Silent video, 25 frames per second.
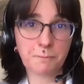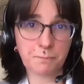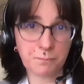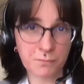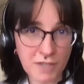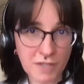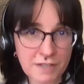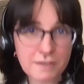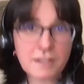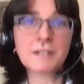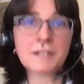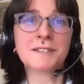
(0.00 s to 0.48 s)

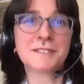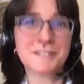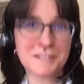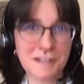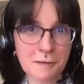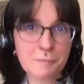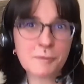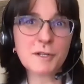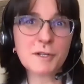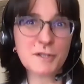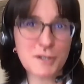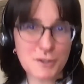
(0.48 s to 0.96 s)
That is
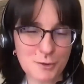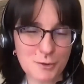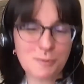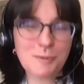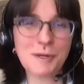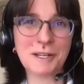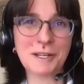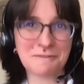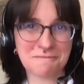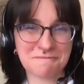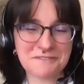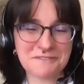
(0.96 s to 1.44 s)
time
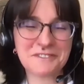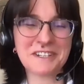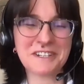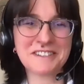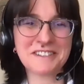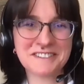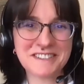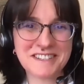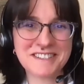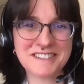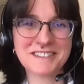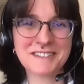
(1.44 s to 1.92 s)
consuming,
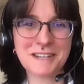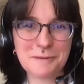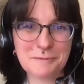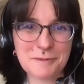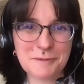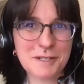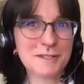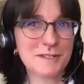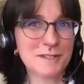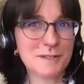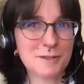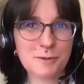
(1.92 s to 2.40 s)
right? That's time
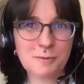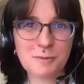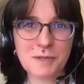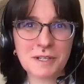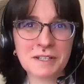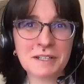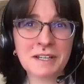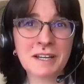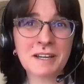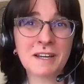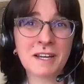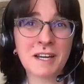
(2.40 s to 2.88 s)

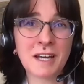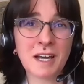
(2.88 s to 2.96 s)
consuming.